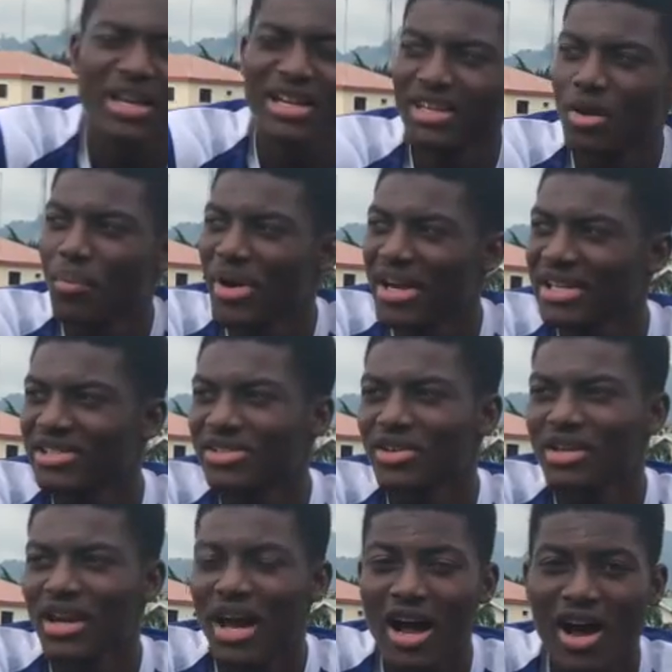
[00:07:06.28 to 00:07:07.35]
it depends
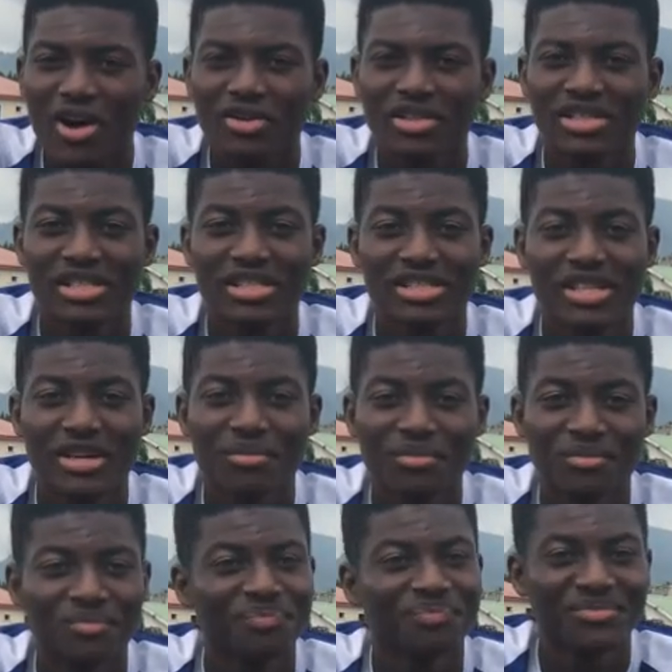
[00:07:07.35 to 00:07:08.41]
on how the system
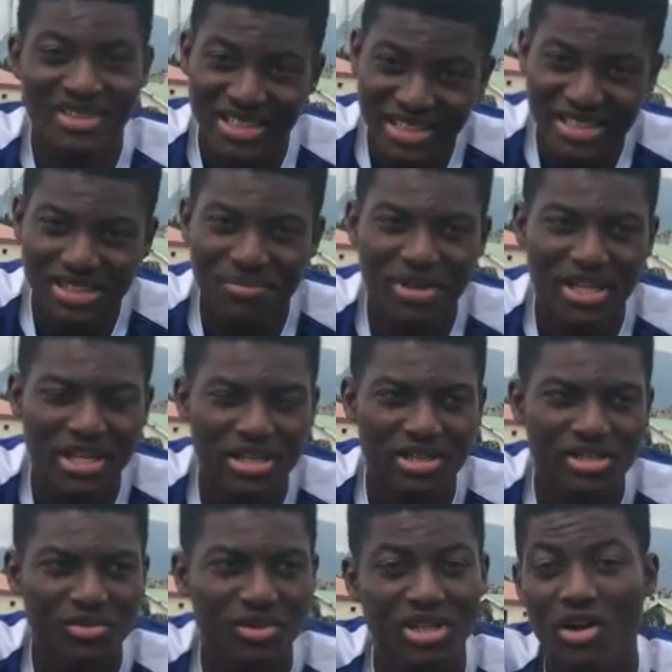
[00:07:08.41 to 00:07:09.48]
is,
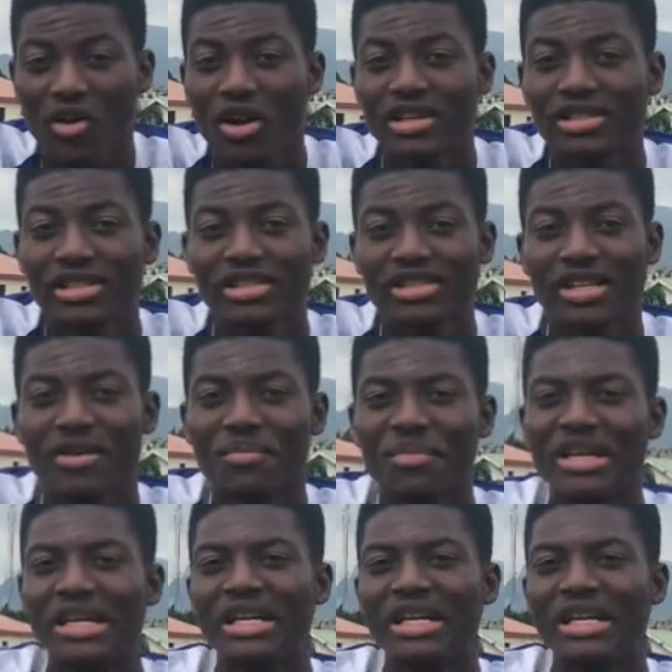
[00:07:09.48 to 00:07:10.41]
because with the current system